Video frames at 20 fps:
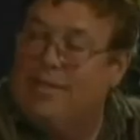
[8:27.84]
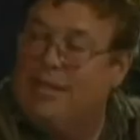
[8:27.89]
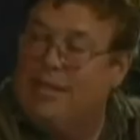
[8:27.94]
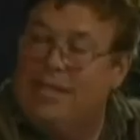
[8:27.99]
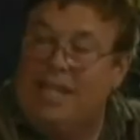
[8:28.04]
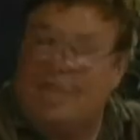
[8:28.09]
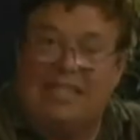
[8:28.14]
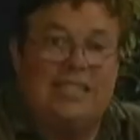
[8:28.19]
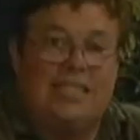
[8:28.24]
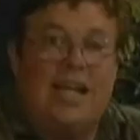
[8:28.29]

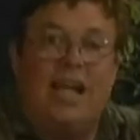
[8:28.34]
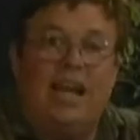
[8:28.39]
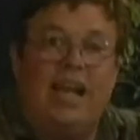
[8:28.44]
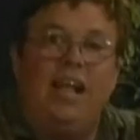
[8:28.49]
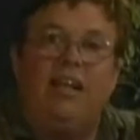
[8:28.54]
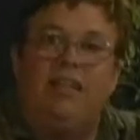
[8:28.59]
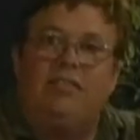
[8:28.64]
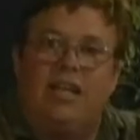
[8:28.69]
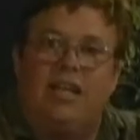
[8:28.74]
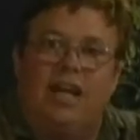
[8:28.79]
That's not
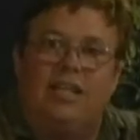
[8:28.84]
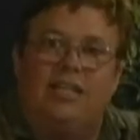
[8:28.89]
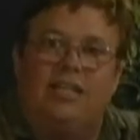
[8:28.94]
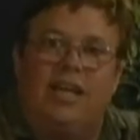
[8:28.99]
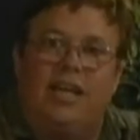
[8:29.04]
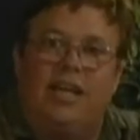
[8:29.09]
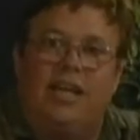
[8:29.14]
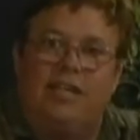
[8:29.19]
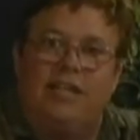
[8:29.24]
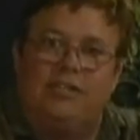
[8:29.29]
El
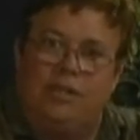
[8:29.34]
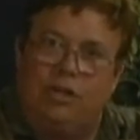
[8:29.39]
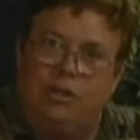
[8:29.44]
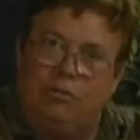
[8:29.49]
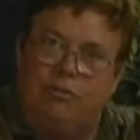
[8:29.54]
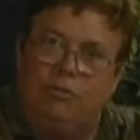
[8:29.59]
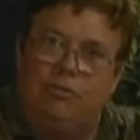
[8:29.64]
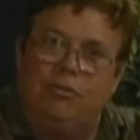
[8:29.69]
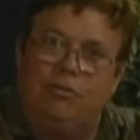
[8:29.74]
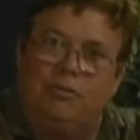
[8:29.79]
Dante, as you
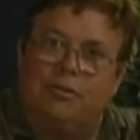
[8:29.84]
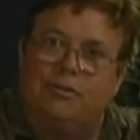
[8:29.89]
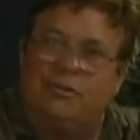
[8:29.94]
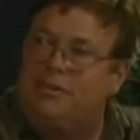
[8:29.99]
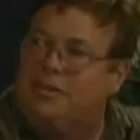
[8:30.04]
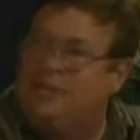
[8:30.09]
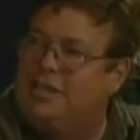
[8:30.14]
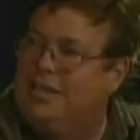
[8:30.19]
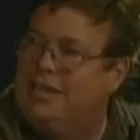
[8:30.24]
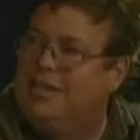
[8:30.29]
do
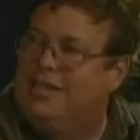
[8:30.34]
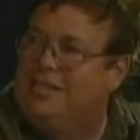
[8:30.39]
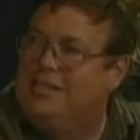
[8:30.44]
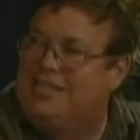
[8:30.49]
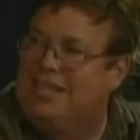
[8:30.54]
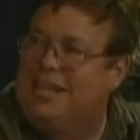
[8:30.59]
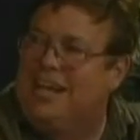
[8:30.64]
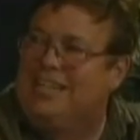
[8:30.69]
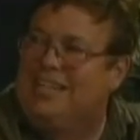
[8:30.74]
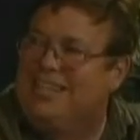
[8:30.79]
noodles.
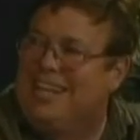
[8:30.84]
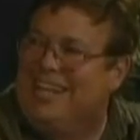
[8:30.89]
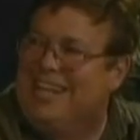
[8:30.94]
Dante.